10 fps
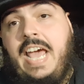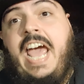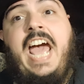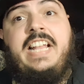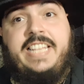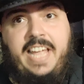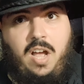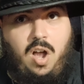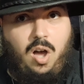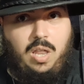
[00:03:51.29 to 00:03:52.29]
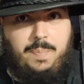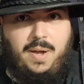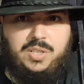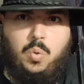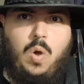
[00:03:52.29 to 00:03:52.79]
and they can call
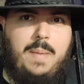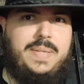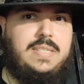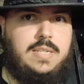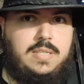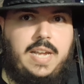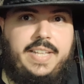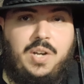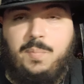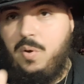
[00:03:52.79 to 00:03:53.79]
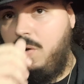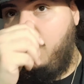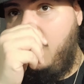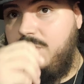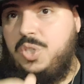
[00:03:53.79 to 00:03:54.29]
upon the weapons inside their Book of Arms